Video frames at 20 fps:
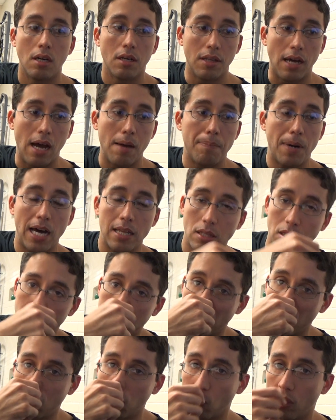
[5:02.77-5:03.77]
The
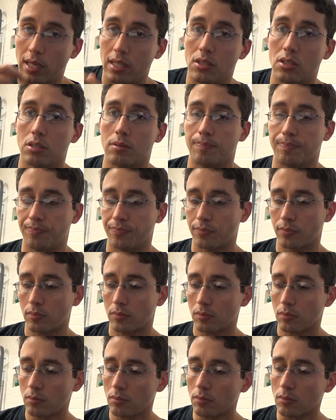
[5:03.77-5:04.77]
hypothesis was
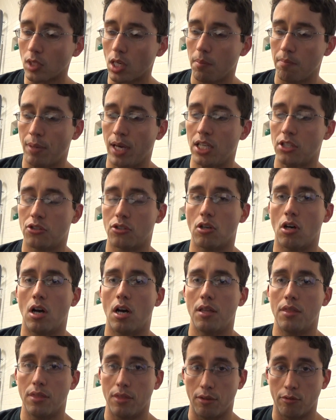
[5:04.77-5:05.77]
based
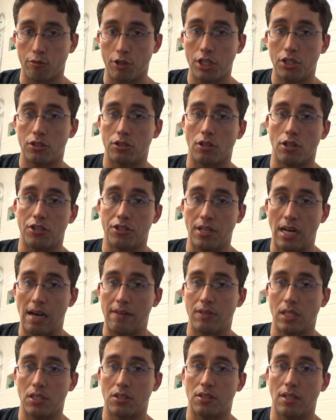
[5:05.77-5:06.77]
on the research and
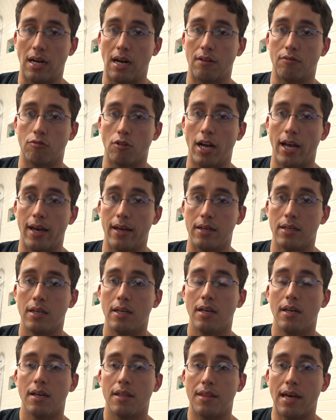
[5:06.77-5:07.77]
evidence that I've read
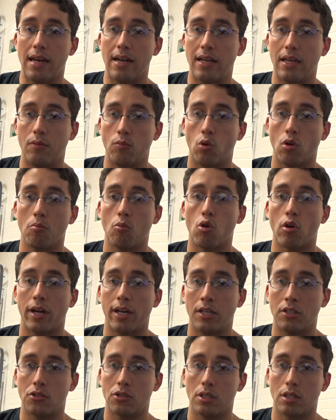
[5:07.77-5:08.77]
that we're more
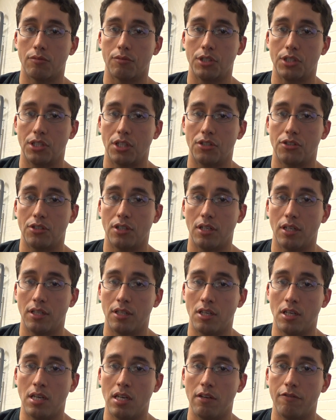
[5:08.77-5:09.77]
insulin resistant
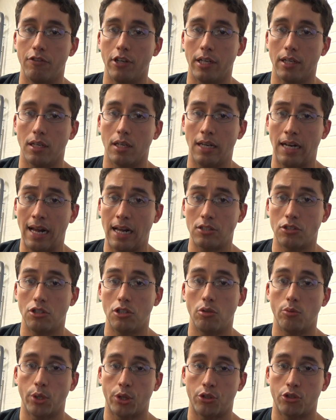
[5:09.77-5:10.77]
in the evening. It has to
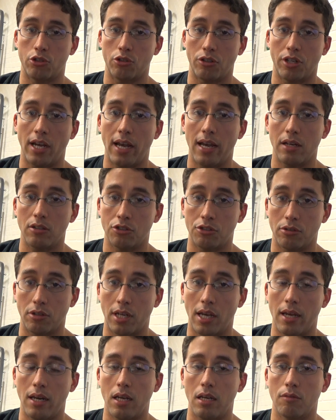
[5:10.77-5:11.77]
do with
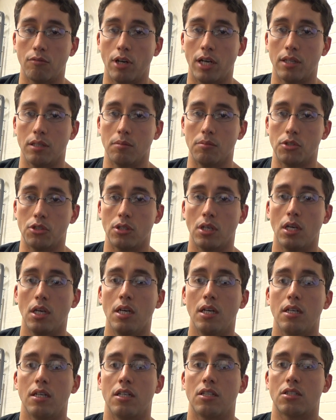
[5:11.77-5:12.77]
circadian rhythms.
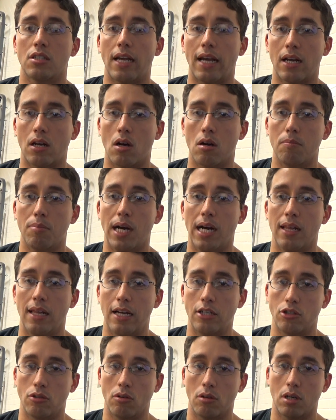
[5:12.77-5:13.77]
It's like our
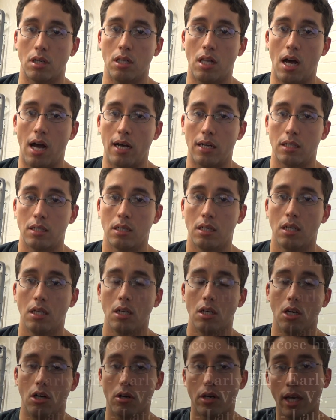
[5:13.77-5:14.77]
biological clock.
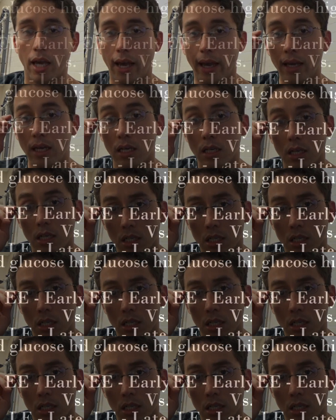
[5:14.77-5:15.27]
Okay?